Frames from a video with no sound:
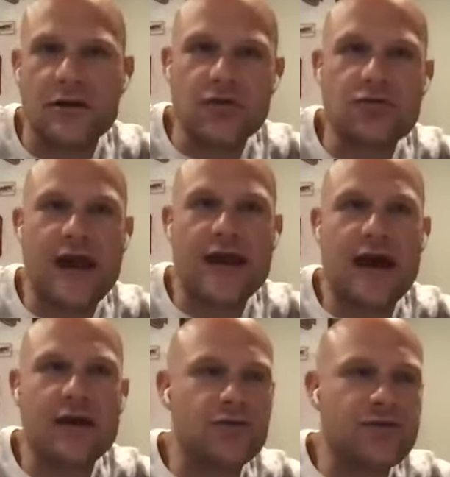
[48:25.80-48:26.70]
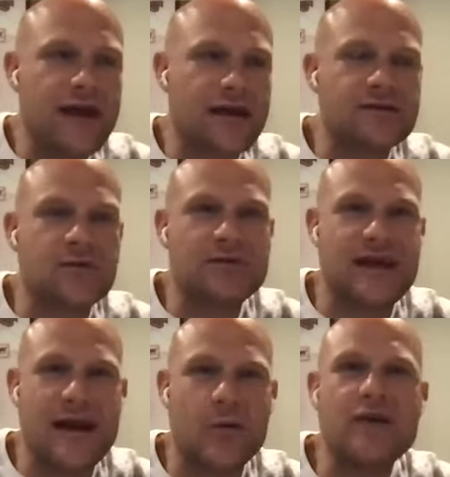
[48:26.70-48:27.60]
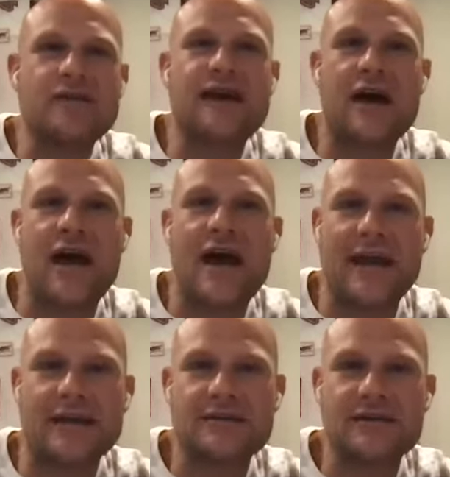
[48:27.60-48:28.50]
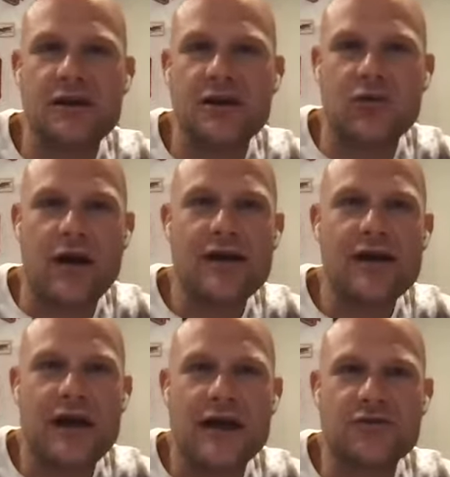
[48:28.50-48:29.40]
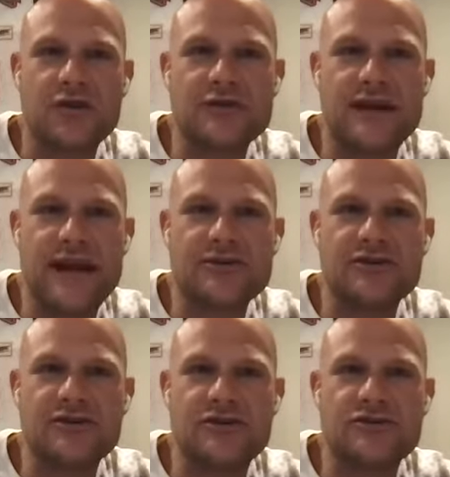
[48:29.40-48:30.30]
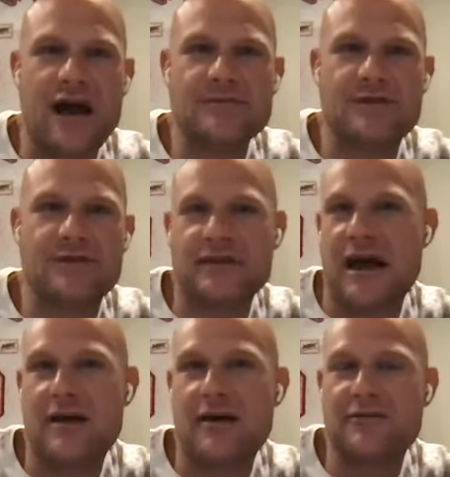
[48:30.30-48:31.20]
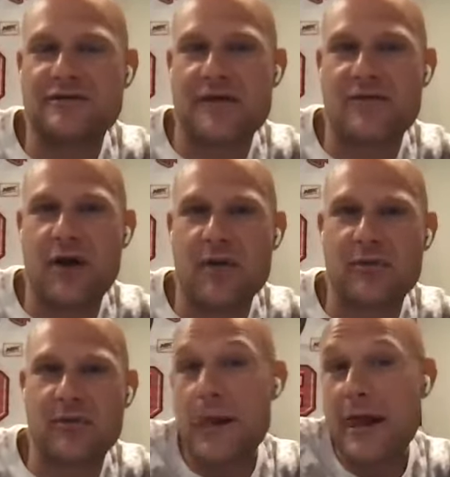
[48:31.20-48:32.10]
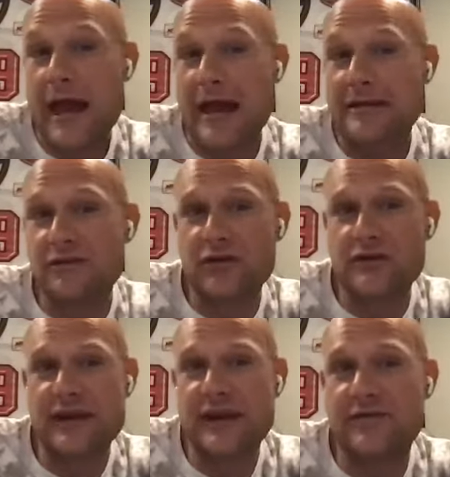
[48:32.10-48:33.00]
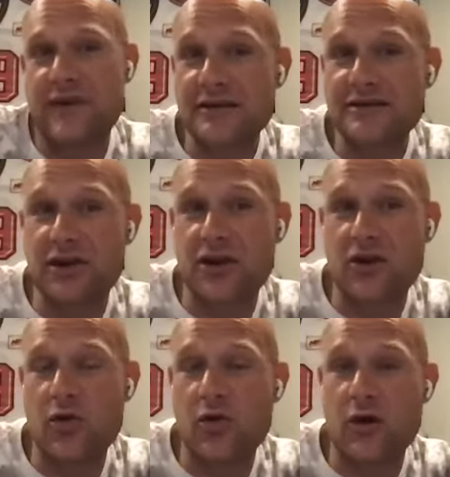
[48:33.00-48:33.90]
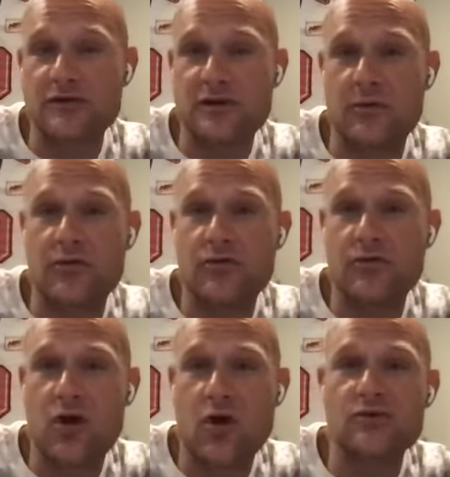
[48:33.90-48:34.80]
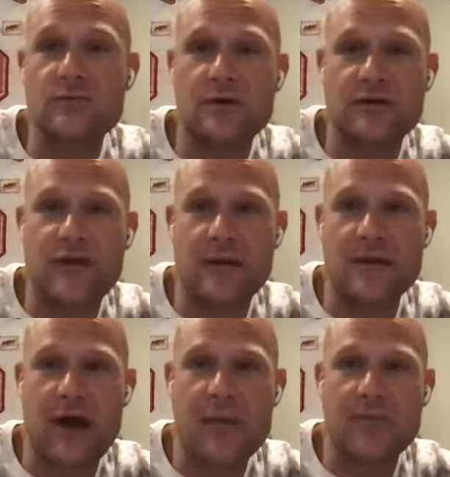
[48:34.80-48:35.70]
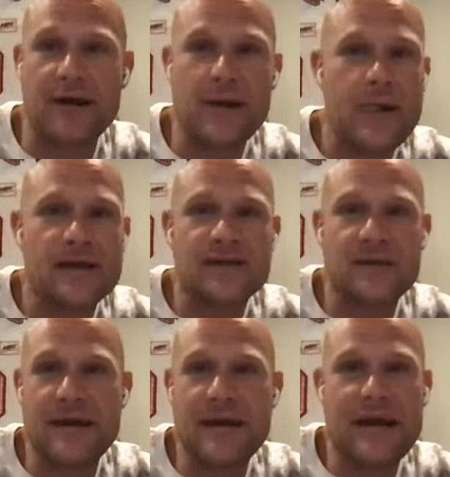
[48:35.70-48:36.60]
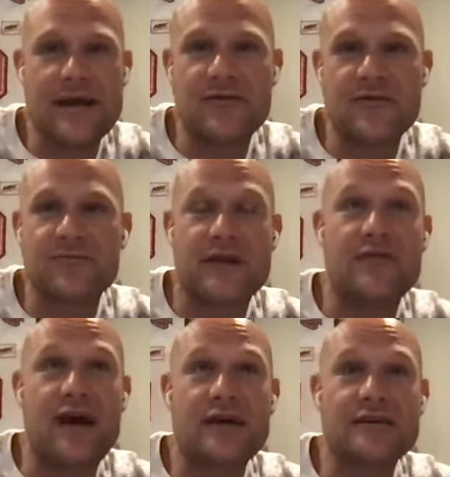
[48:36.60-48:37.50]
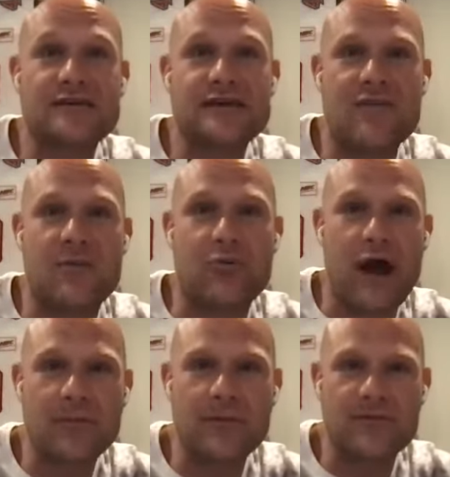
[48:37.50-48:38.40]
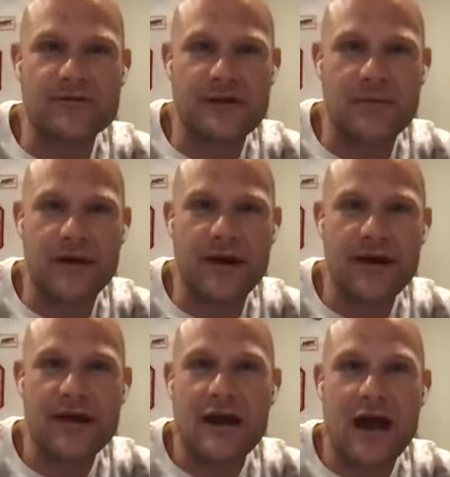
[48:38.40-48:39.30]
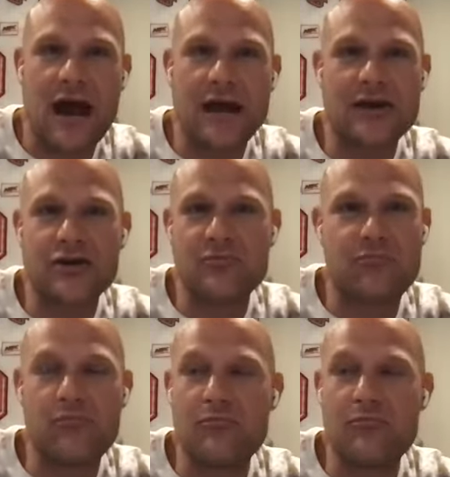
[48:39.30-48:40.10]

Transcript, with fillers: You take on you take on someone's head. We solve headaches right? Mm-hmm. As real estate agents, your job is to solve, solve a problem. As a real estate investor or someone who owns multifamily property, to me, if if I could solve a problem for somebody, I could